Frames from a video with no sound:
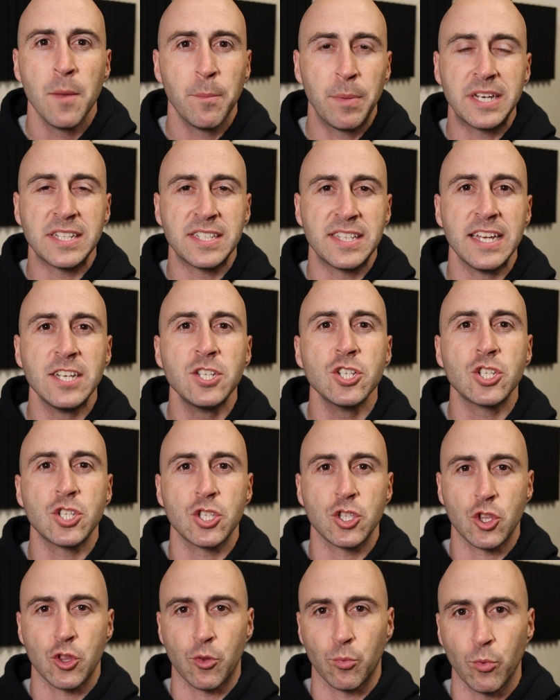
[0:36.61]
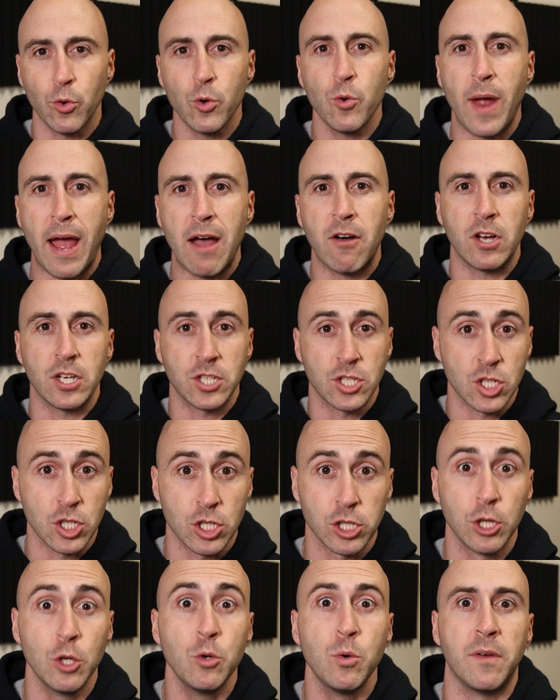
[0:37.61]
because they just threw out a
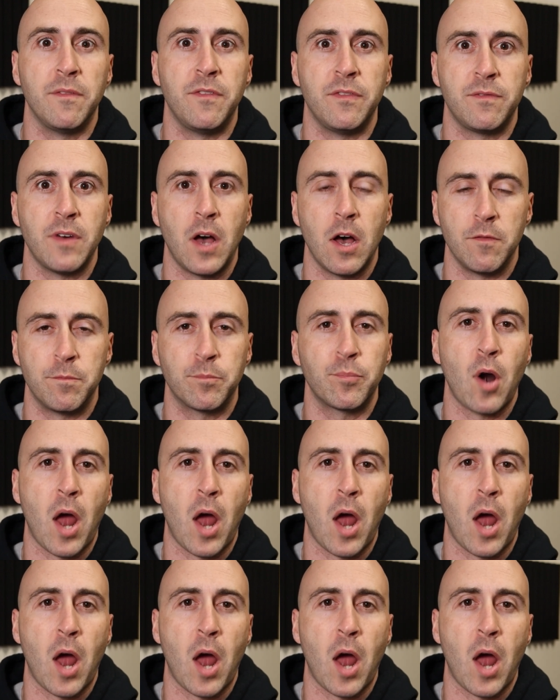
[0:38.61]
slew of, of